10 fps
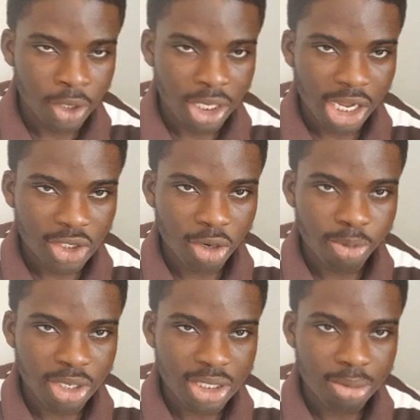large
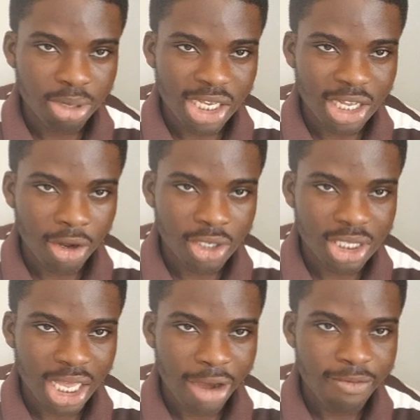companies imply
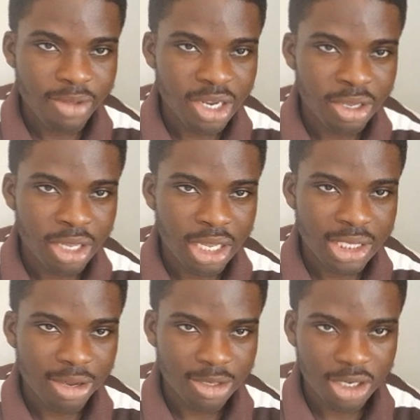that they have many
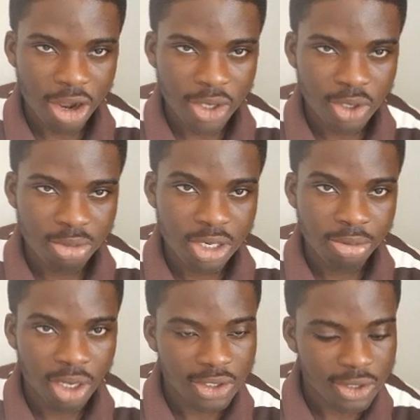subsidiaries or many
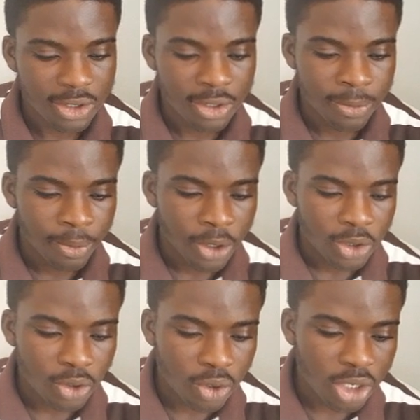branches.
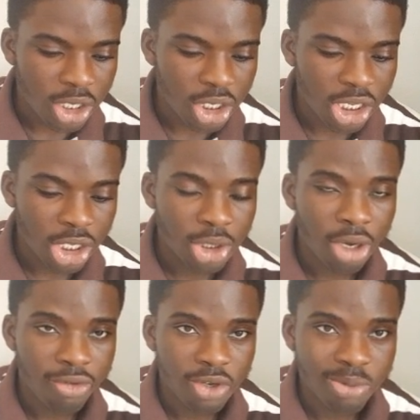So in each
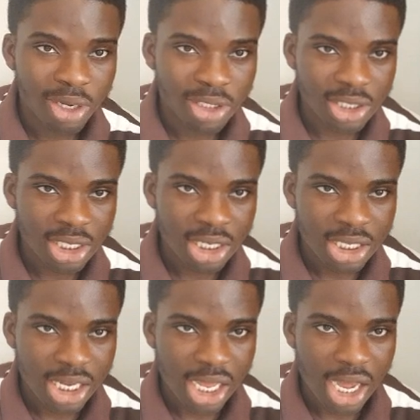of those branches,
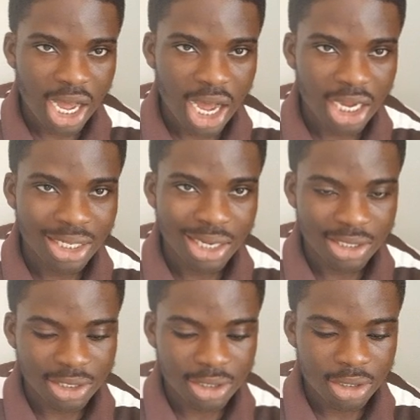they are
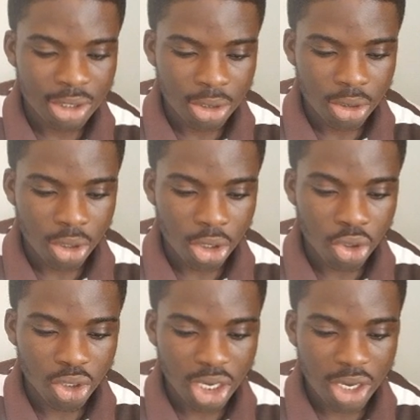LANs or
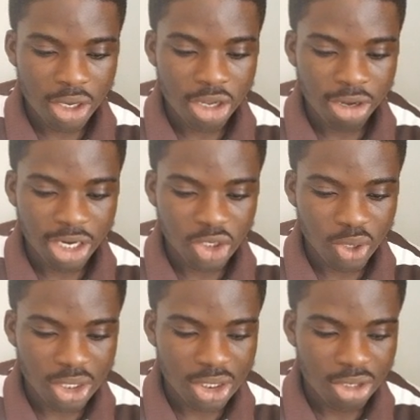local area
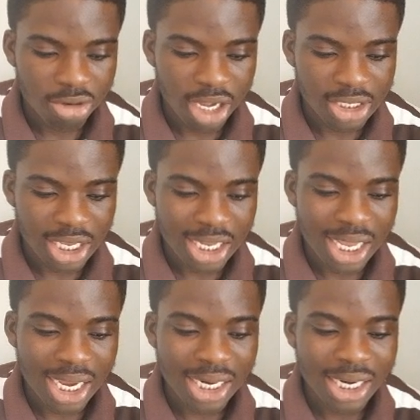networks, right? And
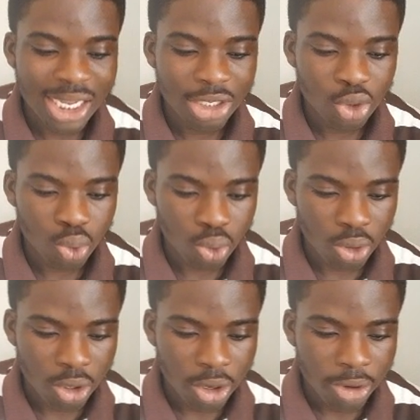they are linked to
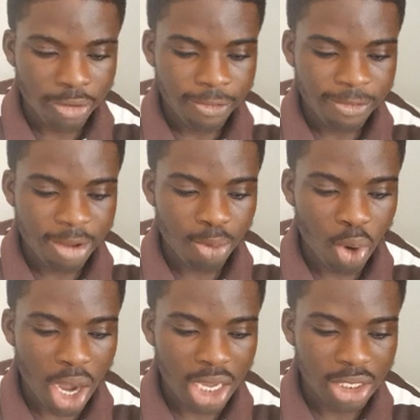
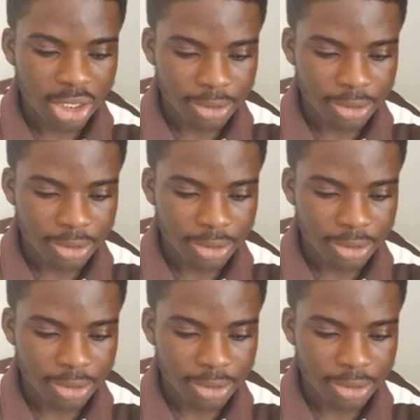firm-wide